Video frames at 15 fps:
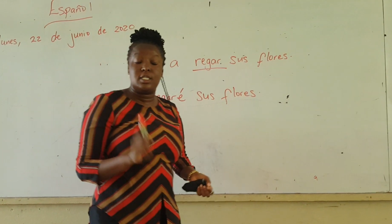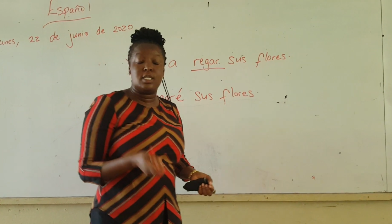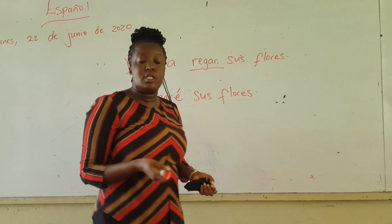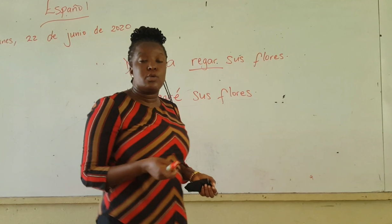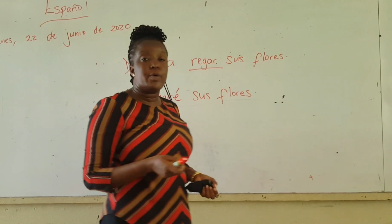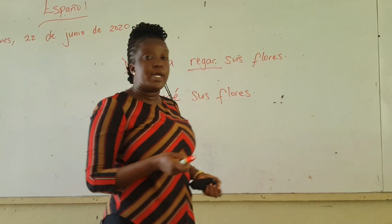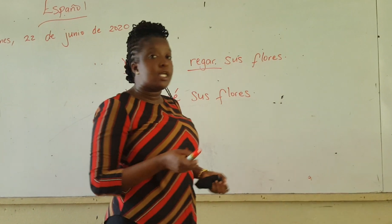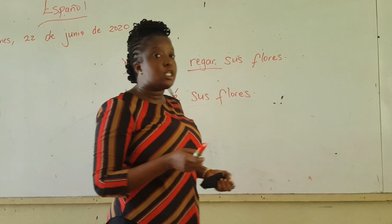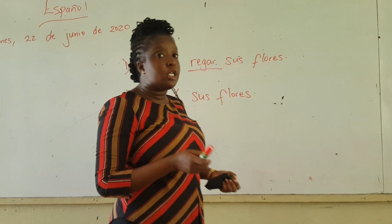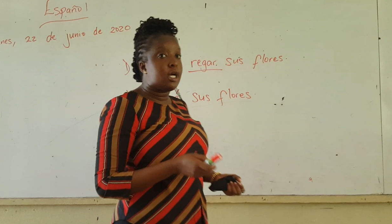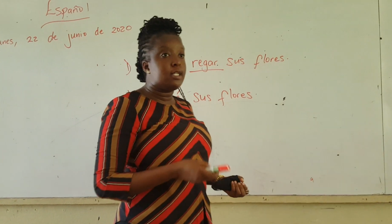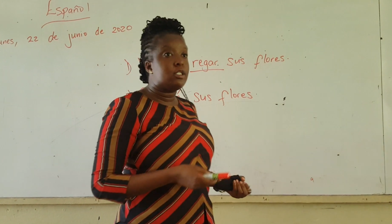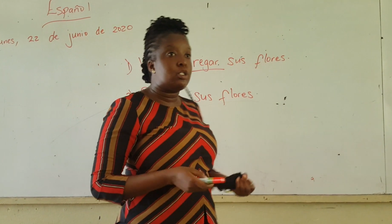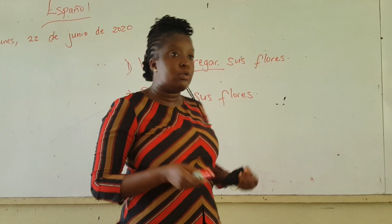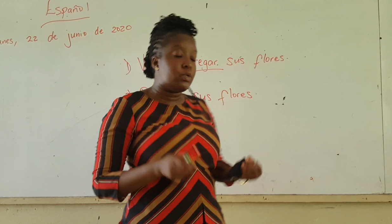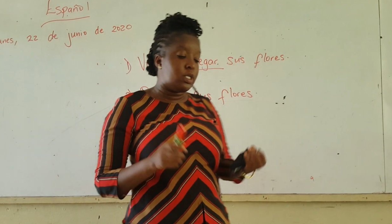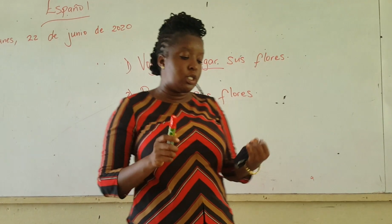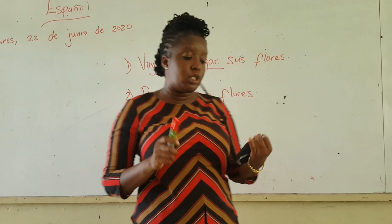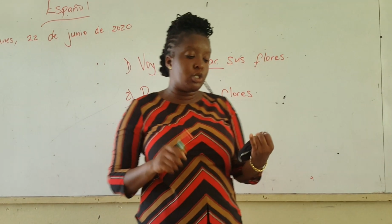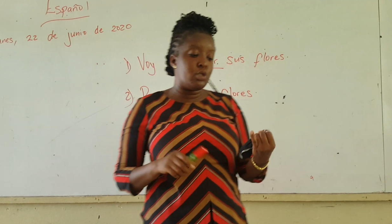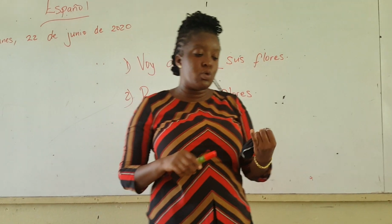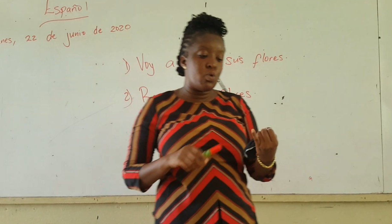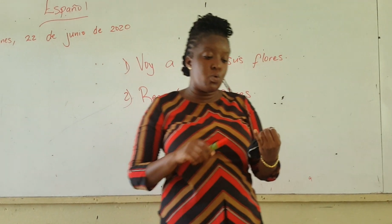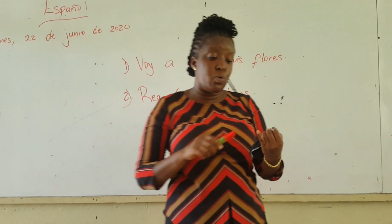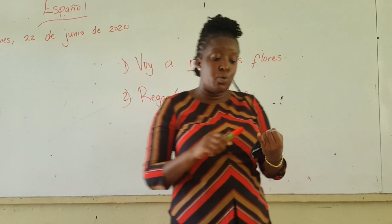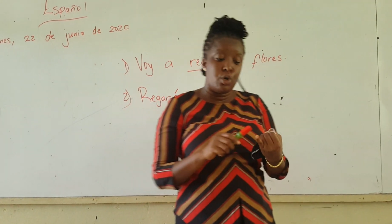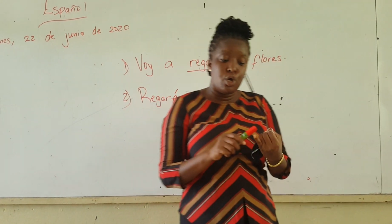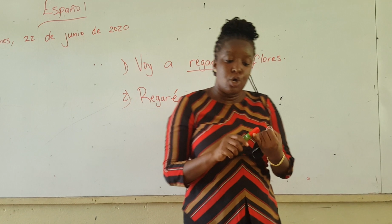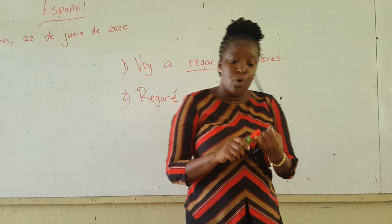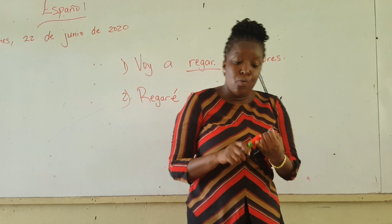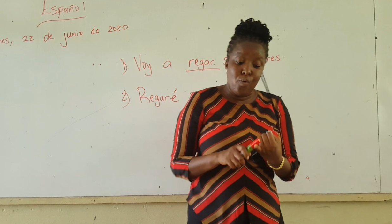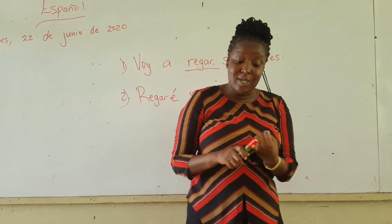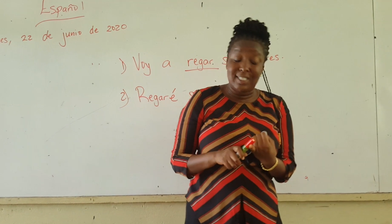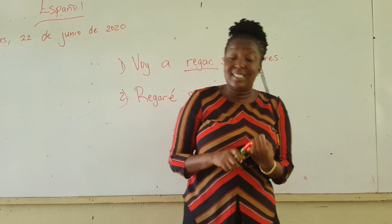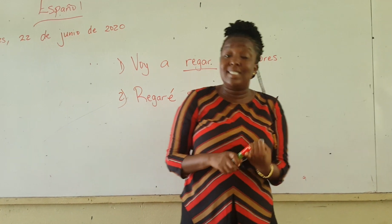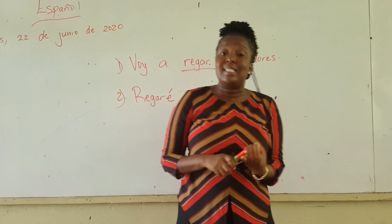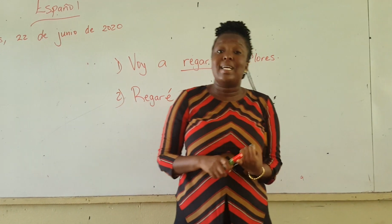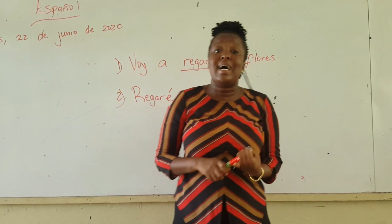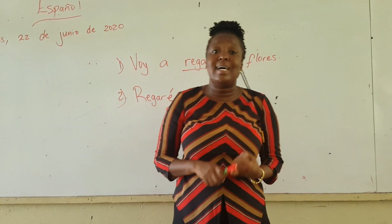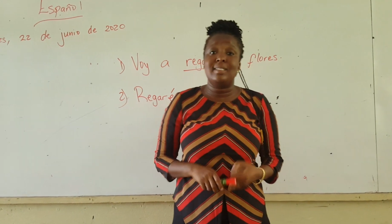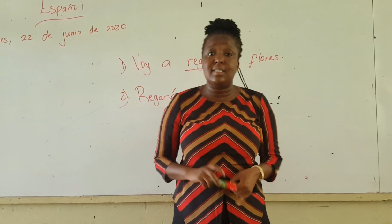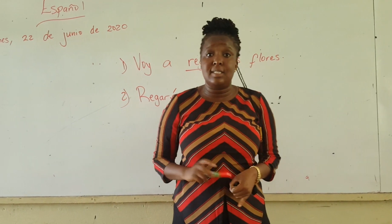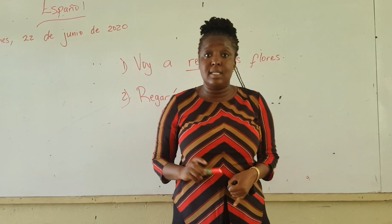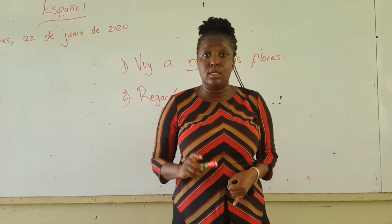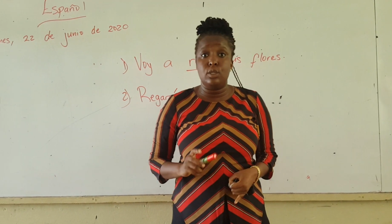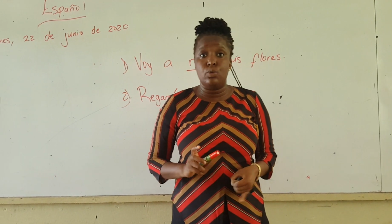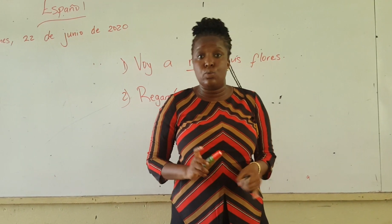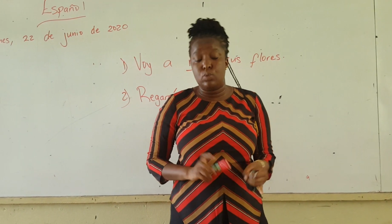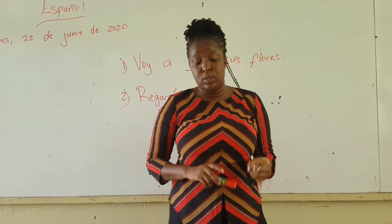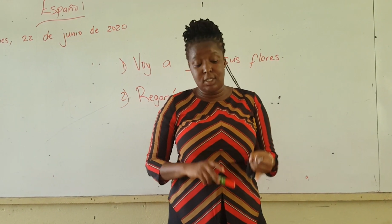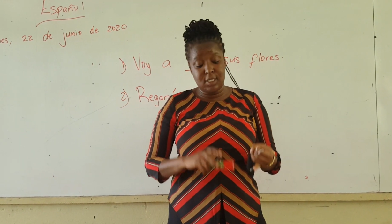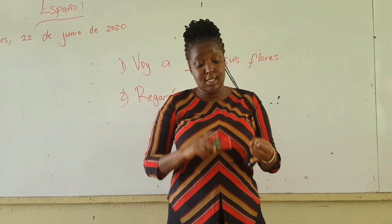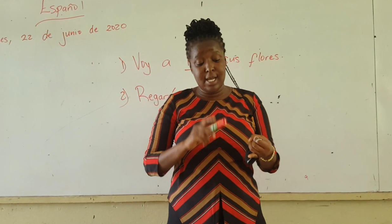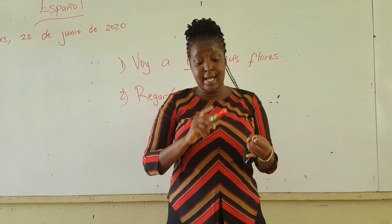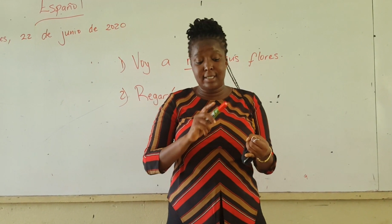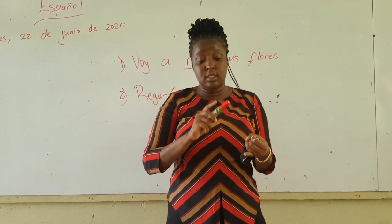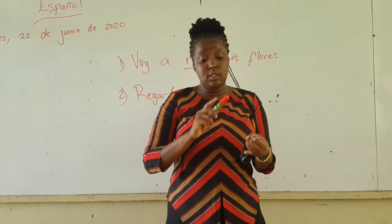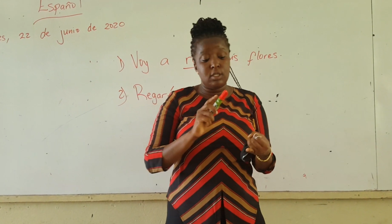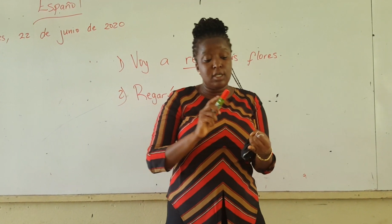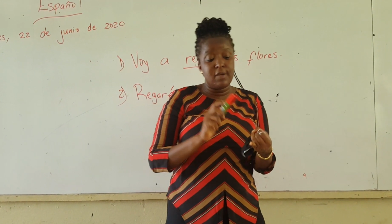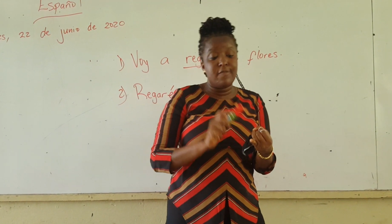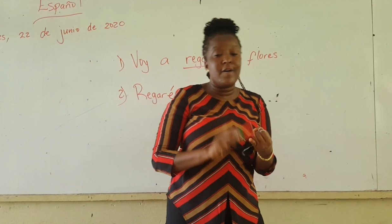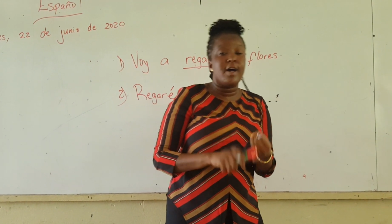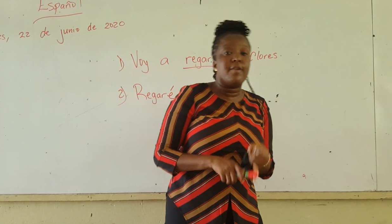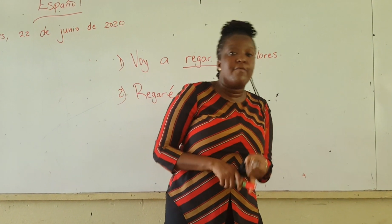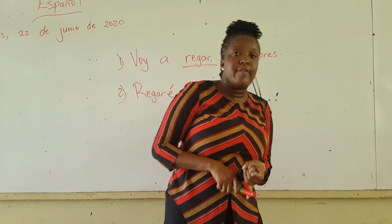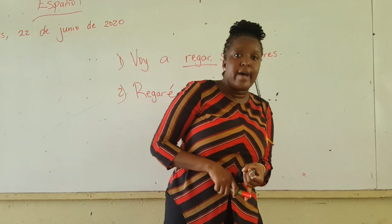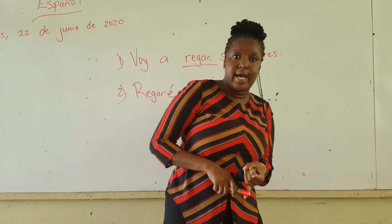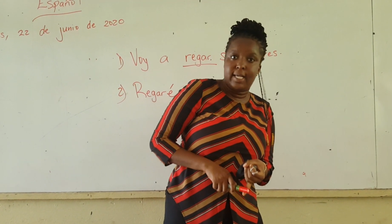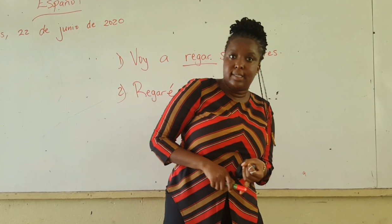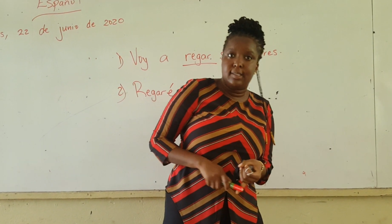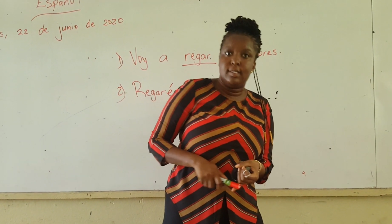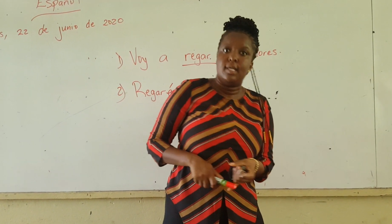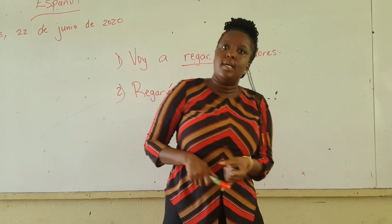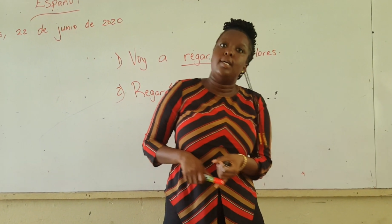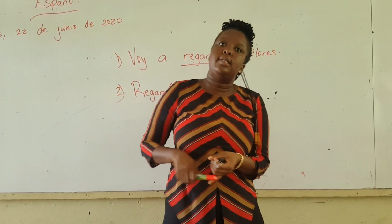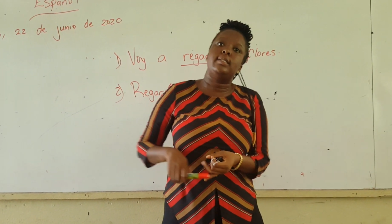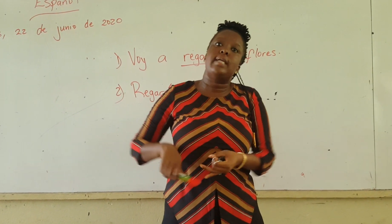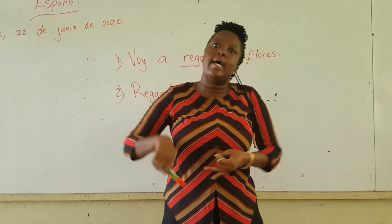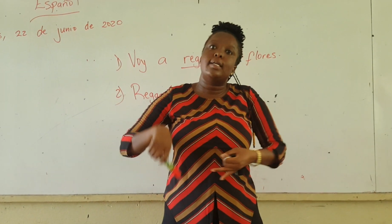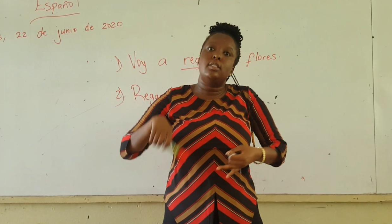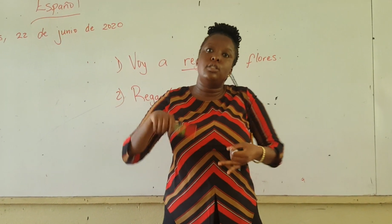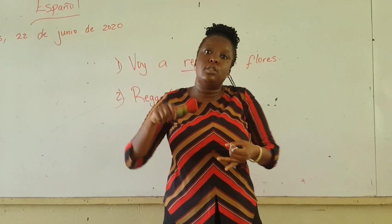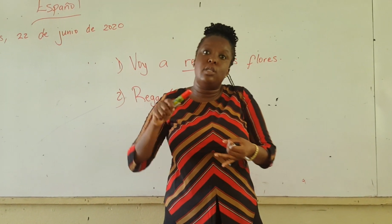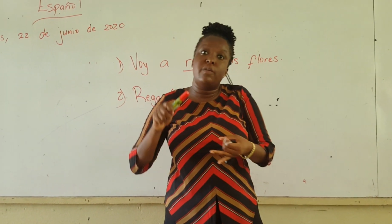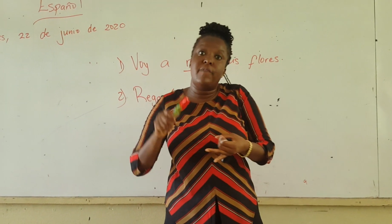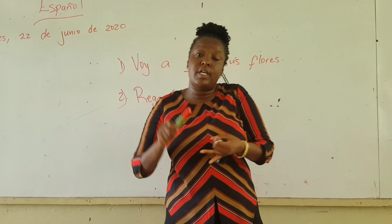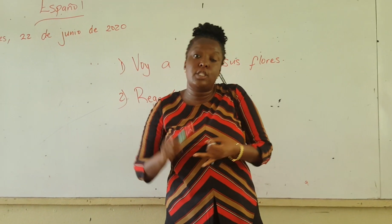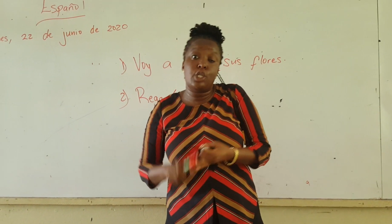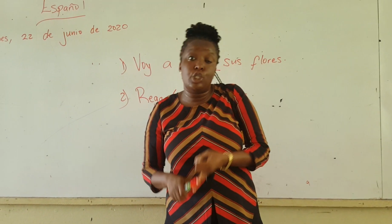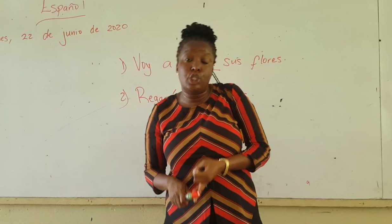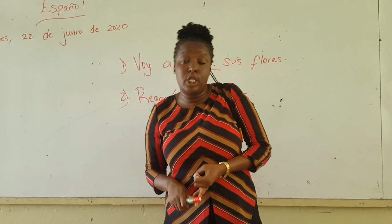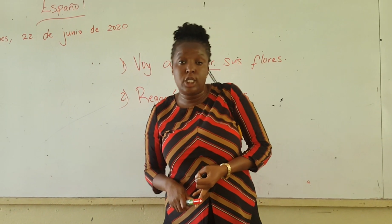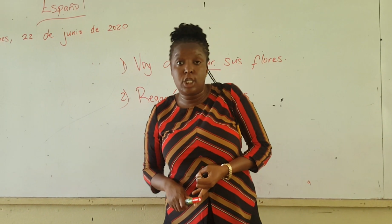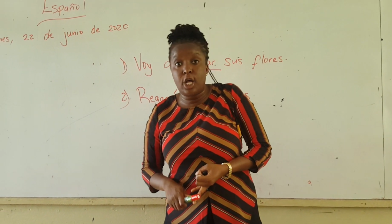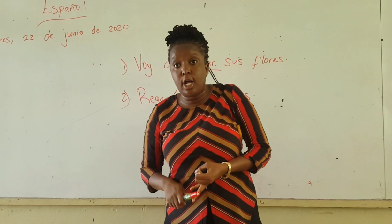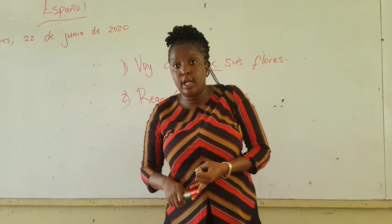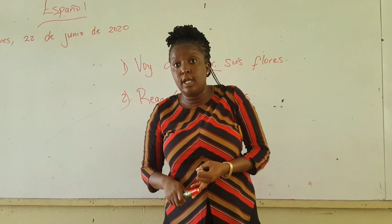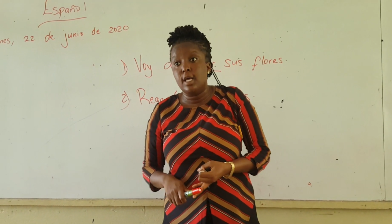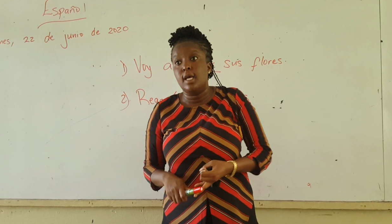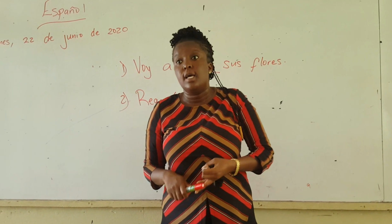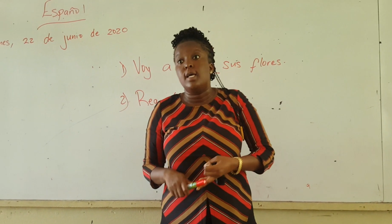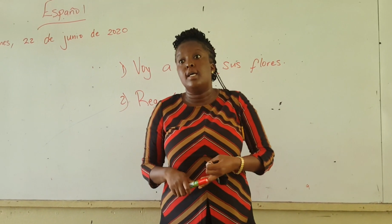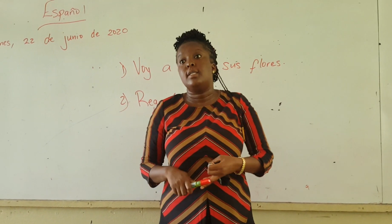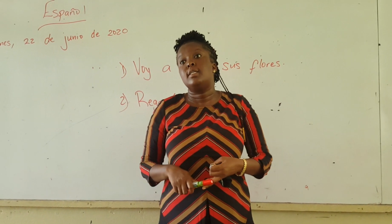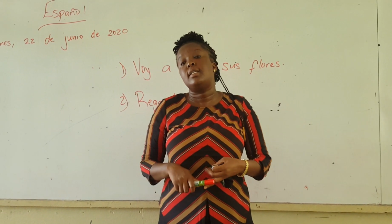situations, you need to know what is it asking you. Is it asking to give advice? Is it asking to give a suggestion? Is